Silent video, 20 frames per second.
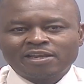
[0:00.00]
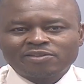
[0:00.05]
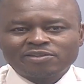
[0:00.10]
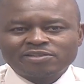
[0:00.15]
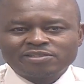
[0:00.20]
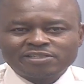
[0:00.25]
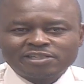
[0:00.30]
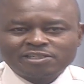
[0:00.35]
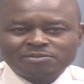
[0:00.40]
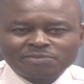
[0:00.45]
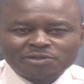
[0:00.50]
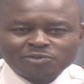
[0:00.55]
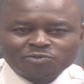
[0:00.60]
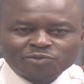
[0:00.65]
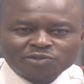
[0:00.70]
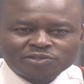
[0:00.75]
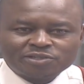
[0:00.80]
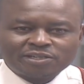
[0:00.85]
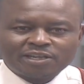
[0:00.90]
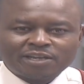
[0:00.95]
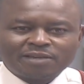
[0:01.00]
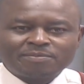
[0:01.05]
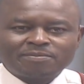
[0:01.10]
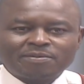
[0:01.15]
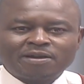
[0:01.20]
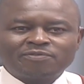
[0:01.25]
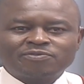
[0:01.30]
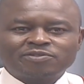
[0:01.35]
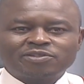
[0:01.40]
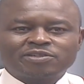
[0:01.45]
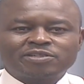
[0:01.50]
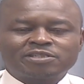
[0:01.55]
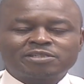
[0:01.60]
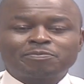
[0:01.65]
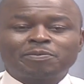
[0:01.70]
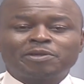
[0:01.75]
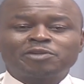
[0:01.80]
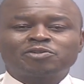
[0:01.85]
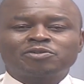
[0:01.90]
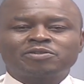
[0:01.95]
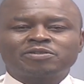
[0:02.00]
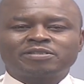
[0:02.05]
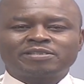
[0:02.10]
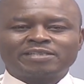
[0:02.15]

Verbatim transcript: Now, the statement, which came after a special